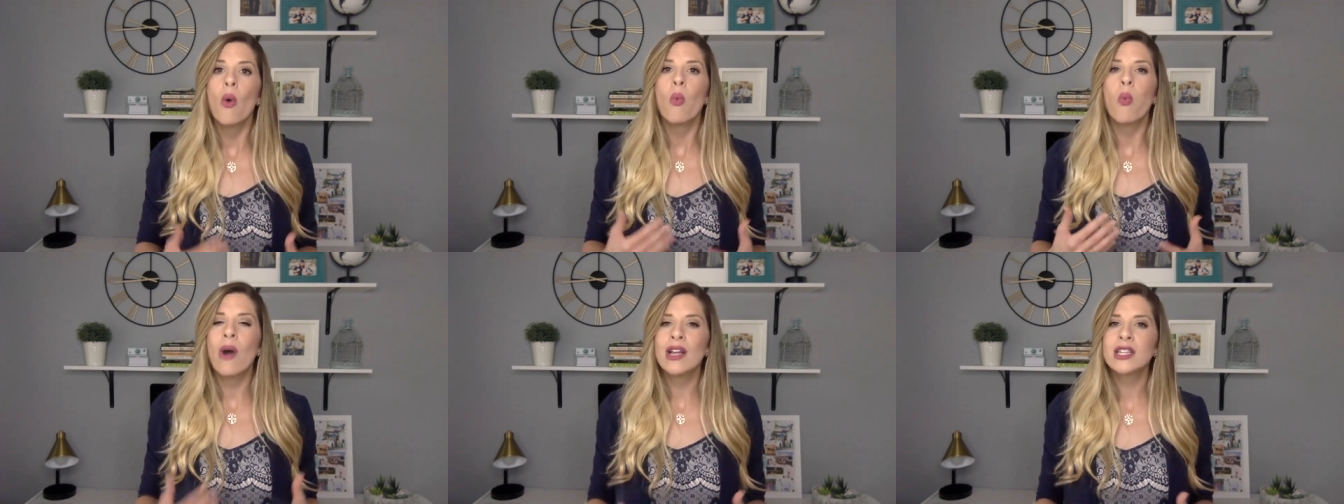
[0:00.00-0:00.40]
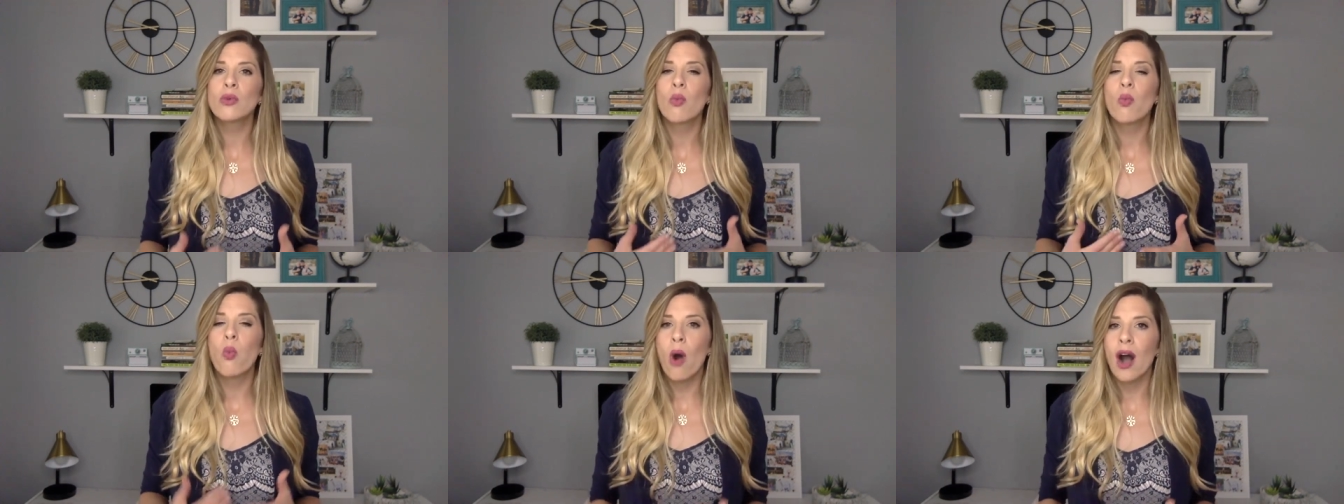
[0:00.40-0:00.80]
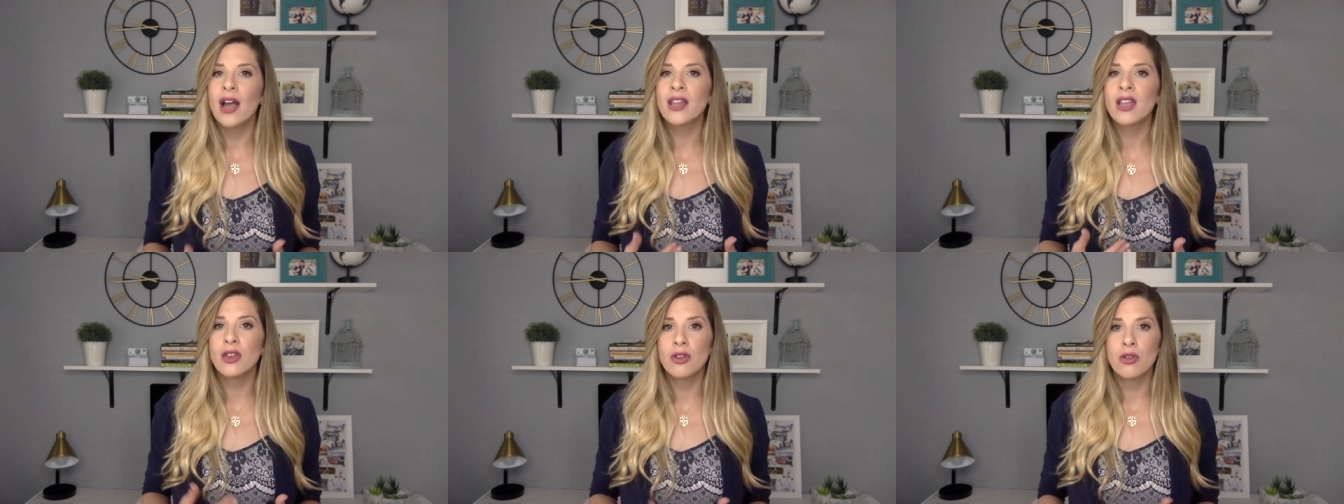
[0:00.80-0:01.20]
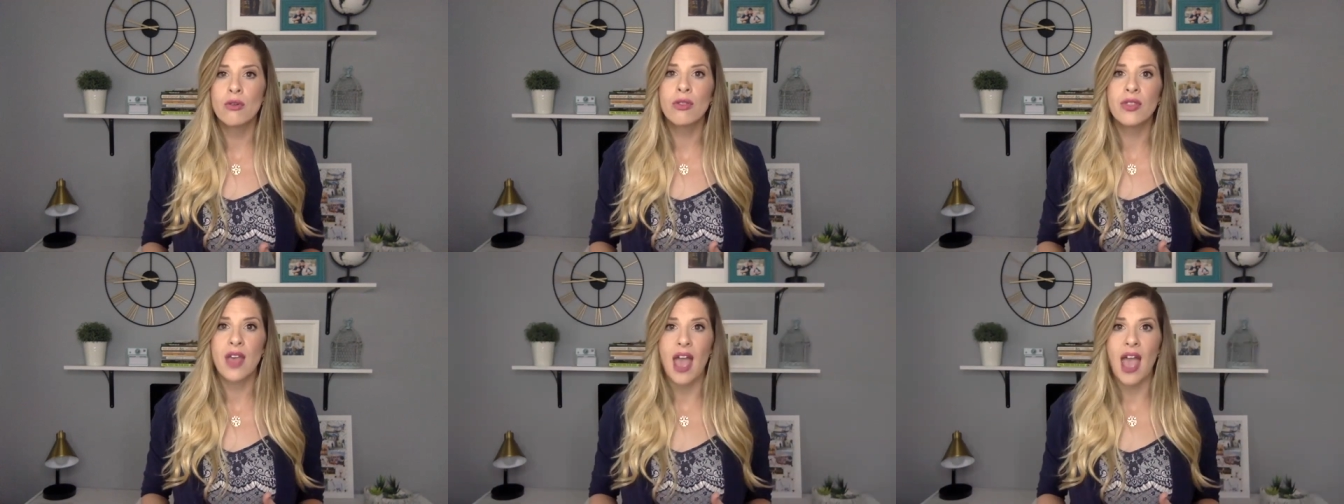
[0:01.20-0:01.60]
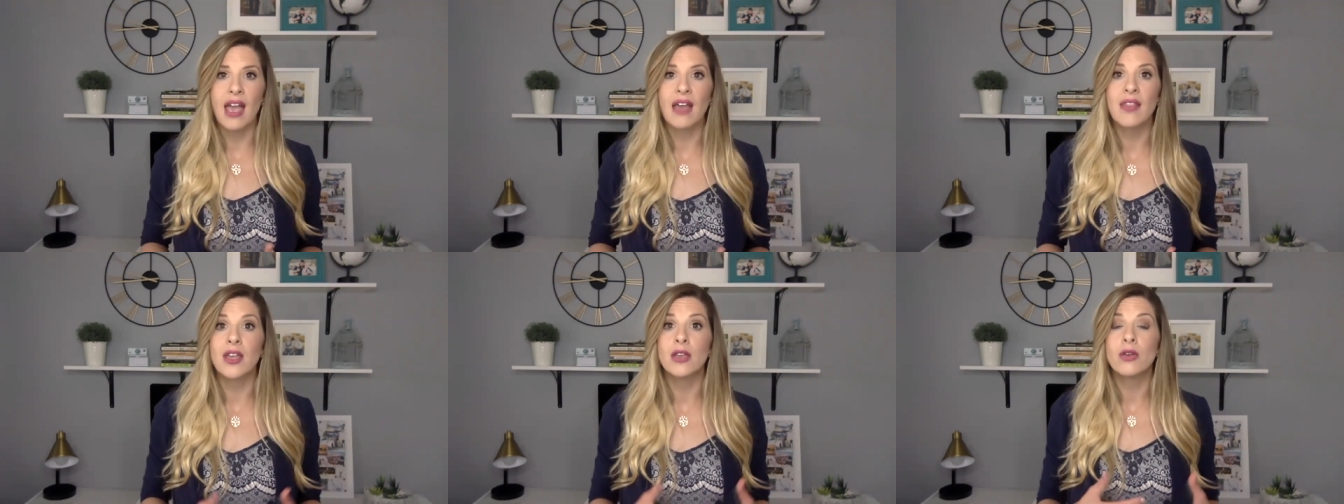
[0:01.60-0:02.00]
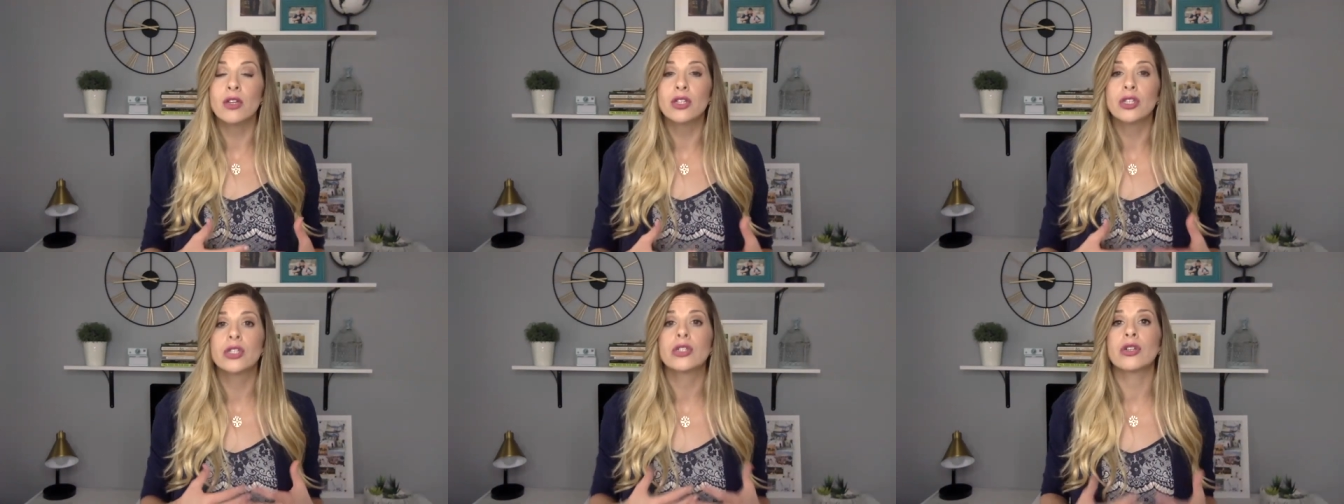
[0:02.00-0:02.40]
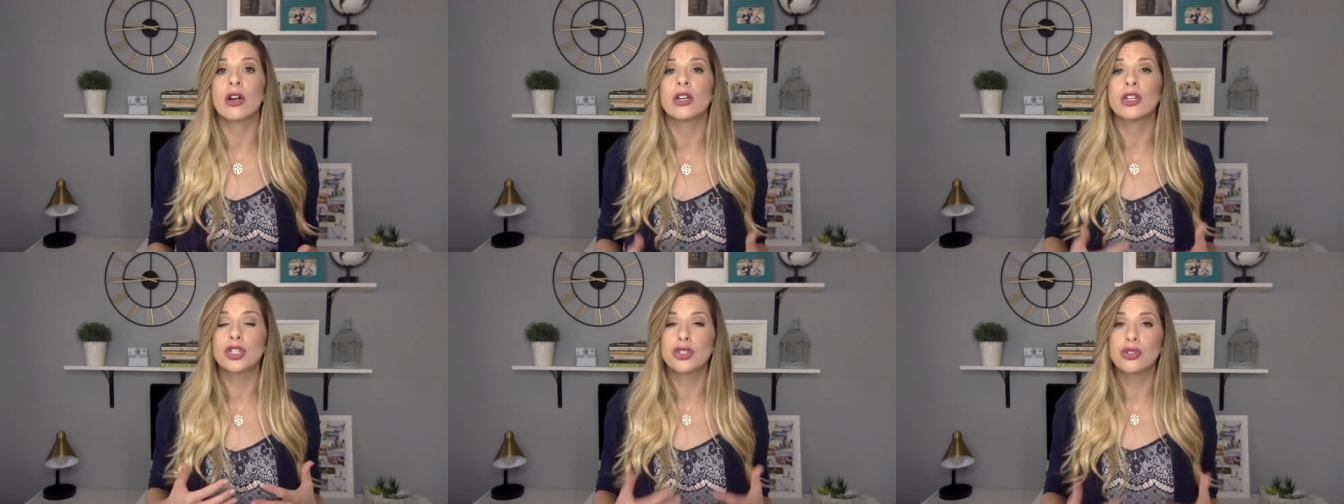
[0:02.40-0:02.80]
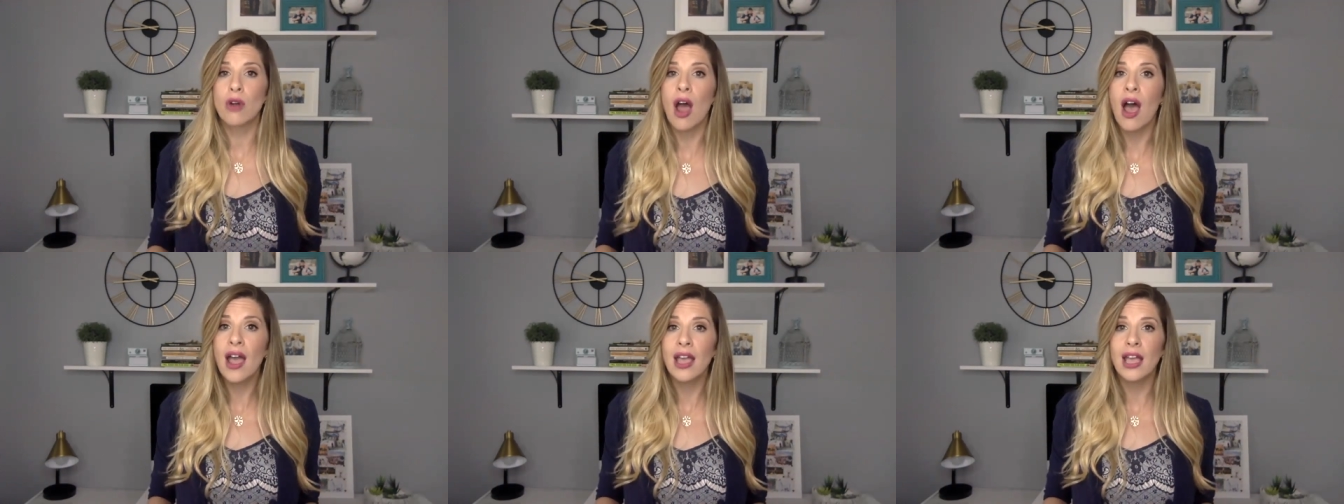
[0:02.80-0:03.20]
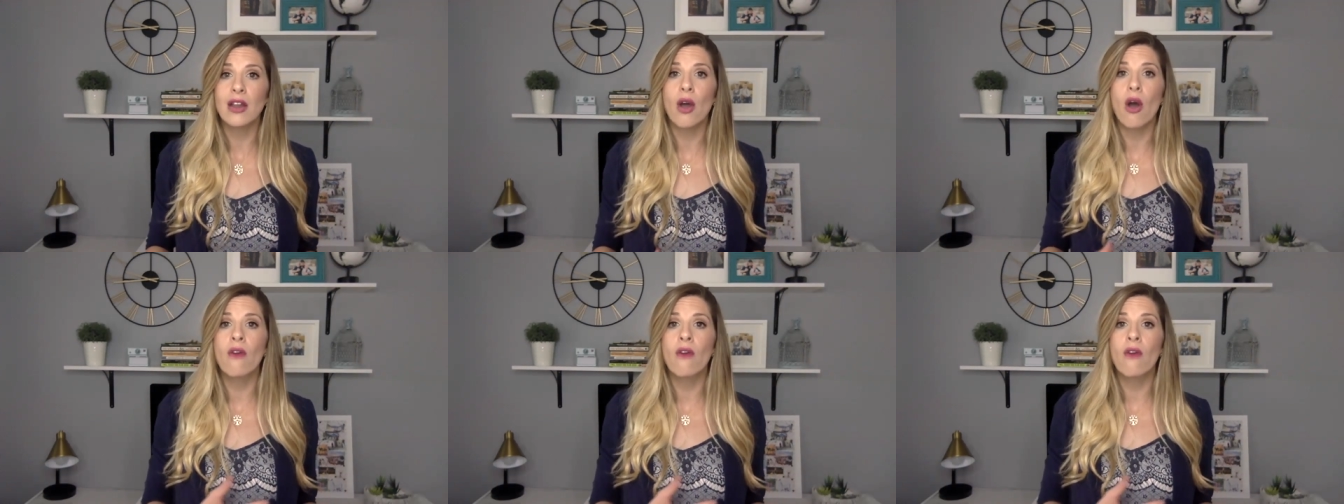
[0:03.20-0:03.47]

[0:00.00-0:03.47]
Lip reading: What's one new thing that you could start trying